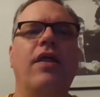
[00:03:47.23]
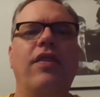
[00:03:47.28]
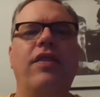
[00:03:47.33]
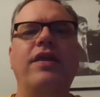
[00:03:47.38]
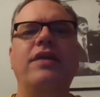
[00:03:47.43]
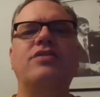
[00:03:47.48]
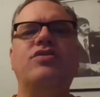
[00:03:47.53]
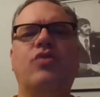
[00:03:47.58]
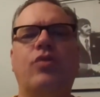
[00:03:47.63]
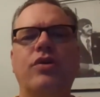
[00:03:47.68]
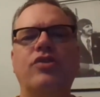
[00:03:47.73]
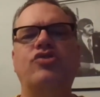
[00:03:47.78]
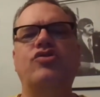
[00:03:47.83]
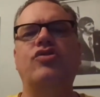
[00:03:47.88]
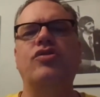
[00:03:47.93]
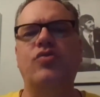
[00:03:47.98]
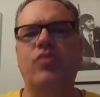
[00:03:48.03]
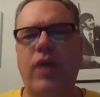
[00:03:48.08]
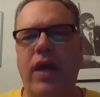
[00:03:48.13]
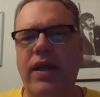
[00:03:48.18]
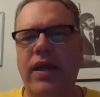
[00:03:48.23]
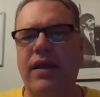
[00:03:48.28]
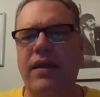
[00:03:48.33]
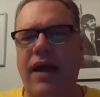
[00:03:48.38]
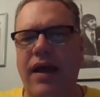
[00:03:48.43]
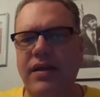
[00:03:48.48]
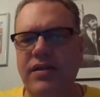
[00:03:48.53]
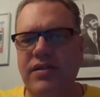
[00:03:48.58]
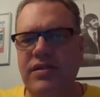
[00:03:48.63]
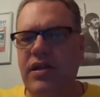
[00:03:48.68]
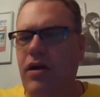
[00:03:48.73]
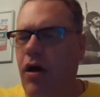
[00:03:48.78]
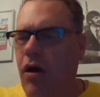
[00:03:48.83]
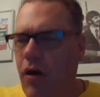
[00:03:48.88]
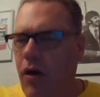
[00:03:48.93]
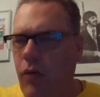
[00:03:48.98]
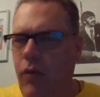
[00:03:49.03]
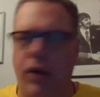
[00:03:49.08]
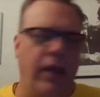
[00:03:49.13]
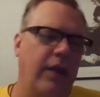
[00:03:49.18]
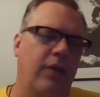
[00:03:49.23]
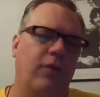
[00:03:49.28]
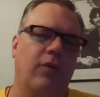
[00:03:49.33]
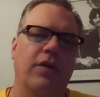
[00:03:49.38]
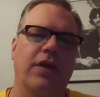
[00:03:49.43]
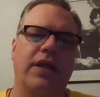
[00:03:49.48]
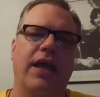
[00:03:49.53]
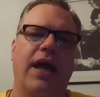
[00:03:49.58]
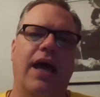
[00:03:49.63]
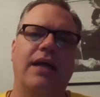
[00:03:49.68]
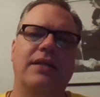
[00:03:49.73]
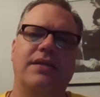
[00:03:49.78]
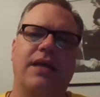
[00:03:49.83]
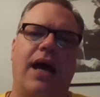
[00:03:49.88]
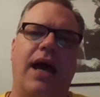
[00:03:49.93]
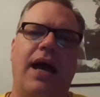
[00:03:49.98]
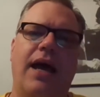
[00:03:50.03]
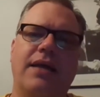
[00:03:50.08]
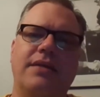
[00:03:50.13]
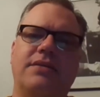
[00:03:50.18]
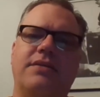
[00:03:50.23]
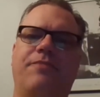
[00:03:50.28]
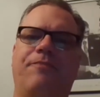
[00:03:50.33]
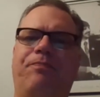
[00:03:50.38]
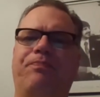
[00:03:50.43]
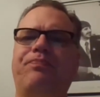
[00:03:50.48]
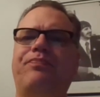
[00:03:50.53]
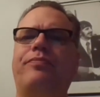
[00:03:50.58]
These Christians recognized that all were equal in God's eyes